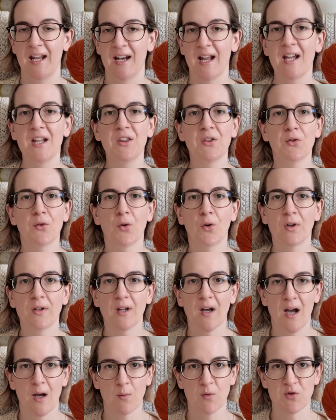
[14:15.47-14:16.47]
I
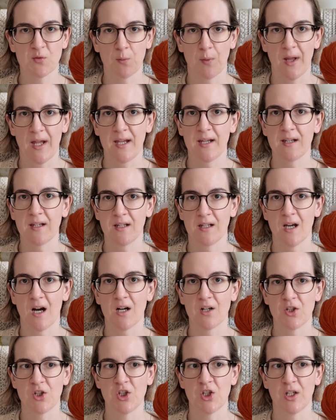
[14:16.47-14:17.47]
thought I was playing
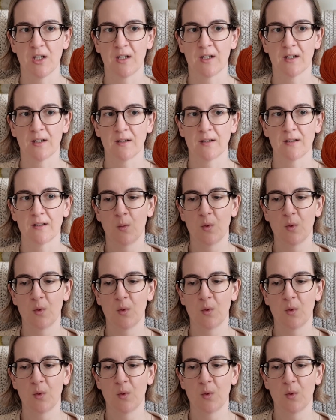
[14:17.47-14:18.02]
yarn chicken,